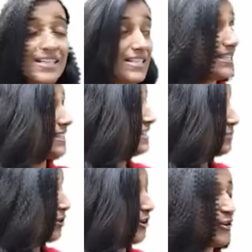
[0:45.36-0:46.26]
See this
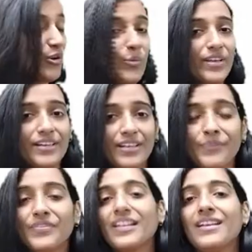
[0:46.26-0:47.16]
model over
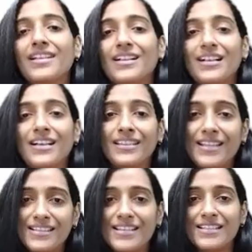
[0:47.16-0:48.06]
here.
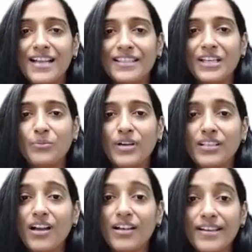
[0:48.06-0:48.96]
This is nothing but
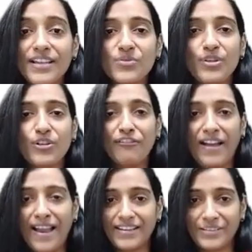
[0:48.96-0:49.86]
the arrangement of
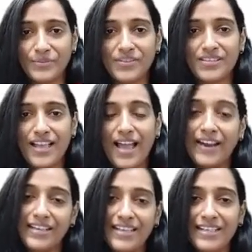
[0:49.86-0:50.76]
atoms,
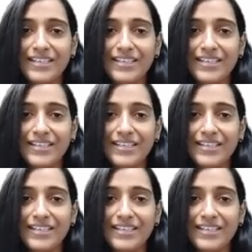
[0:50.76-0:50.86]
and in